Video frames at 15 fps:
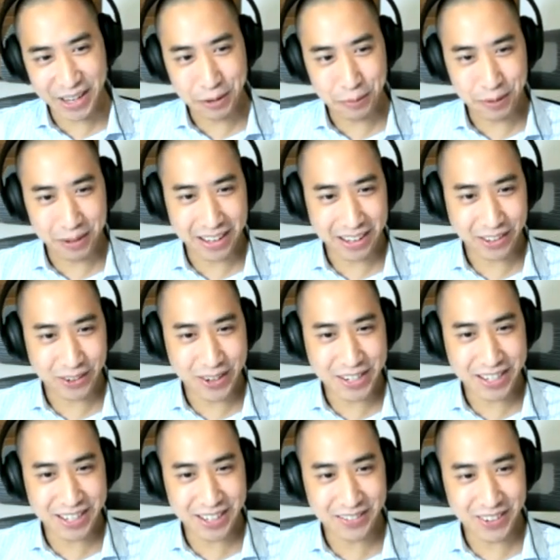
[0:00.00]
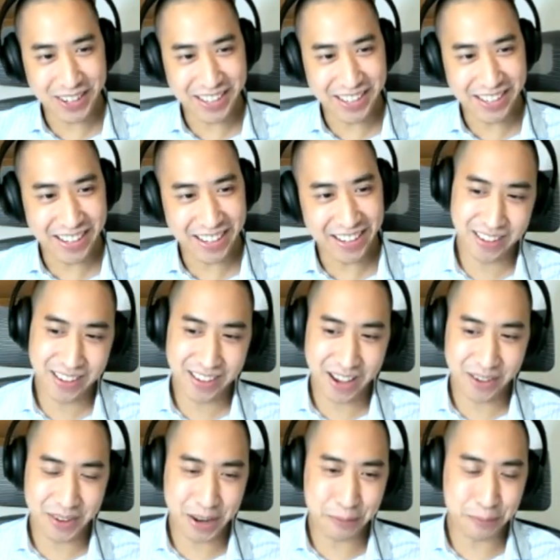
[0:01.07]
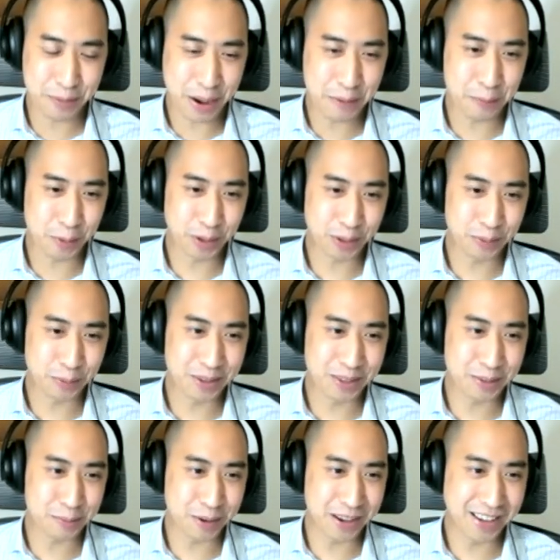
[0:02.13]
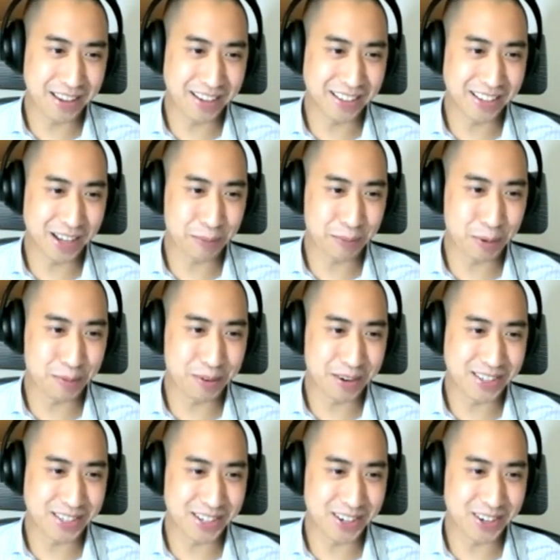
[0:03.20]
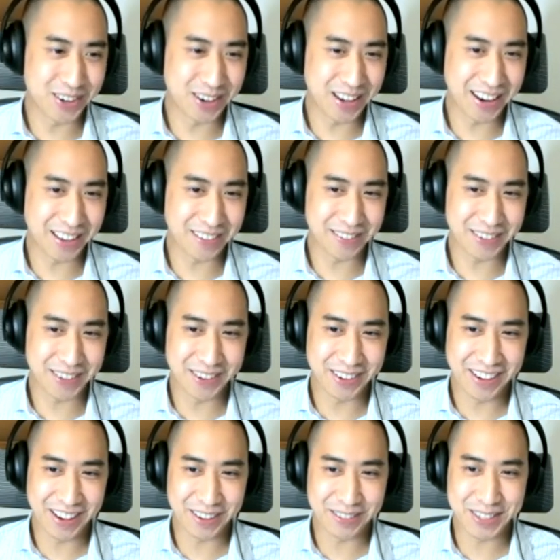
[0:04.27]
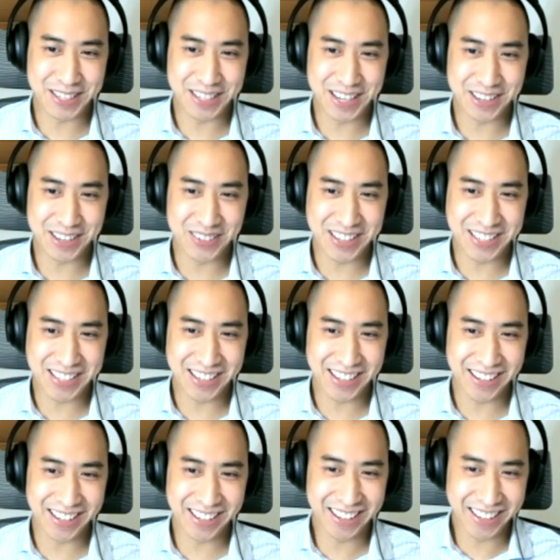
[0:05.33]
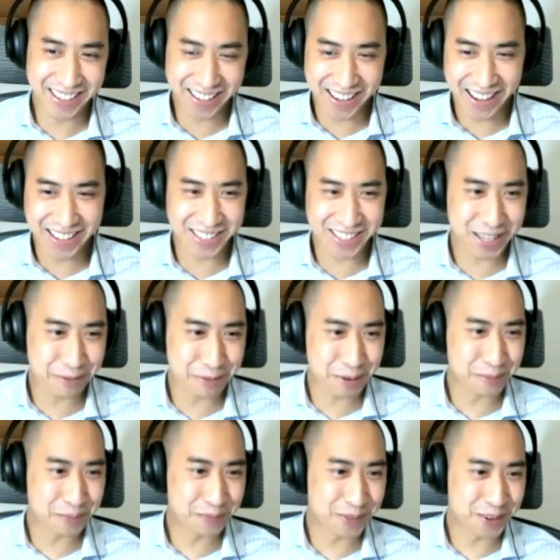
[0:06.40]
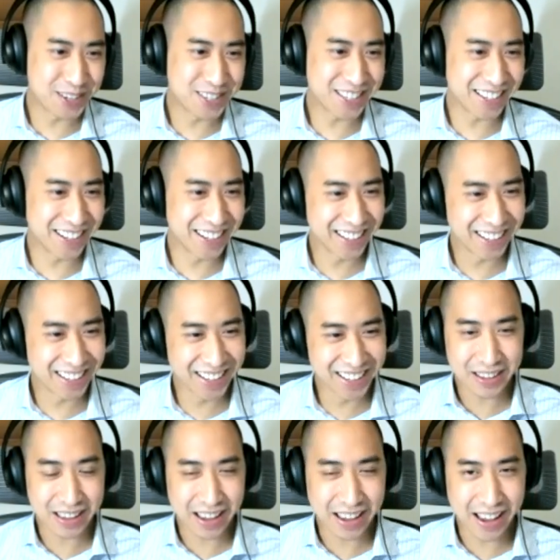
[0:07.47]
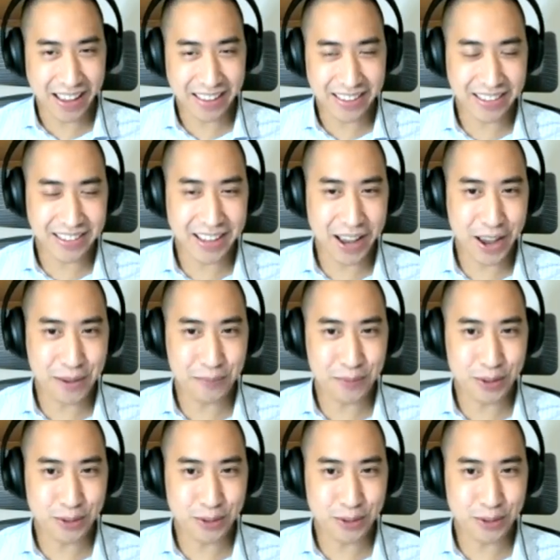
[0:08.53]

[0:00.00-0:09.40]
you for that question, Martina. I mean, I've worked with Fahid a couple of years ago, and I've seen him as a different person. At that time, you